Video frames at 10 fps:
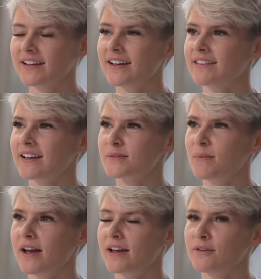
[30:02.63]
And that's
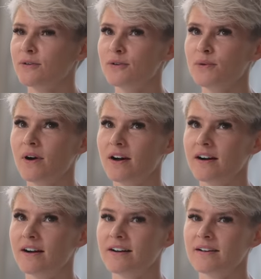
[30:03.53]
where you
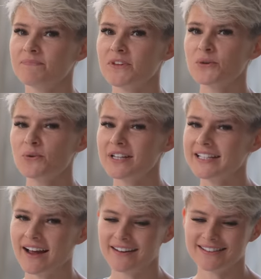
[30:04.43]
are, you're the
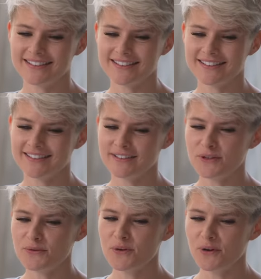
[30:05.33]
talent,
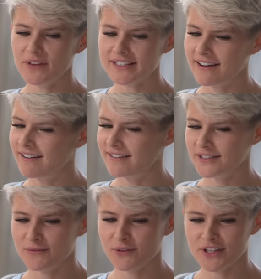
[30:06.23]
you've got this
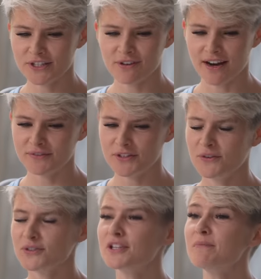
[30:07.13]
art, you've got this craft, you've
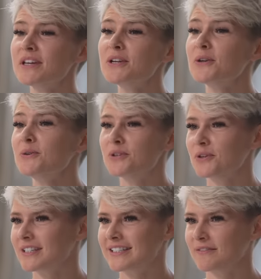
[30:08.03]
got something you do
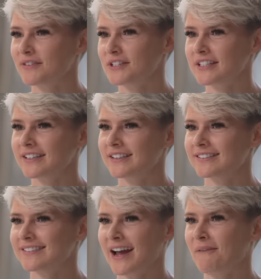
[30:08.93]
that's different to
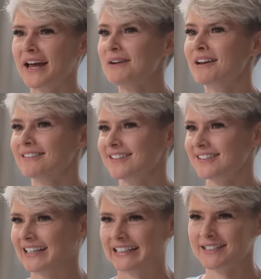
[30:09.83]
how anyone else does
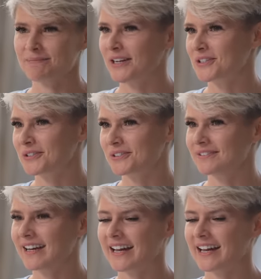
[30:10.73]
it, and it's magical.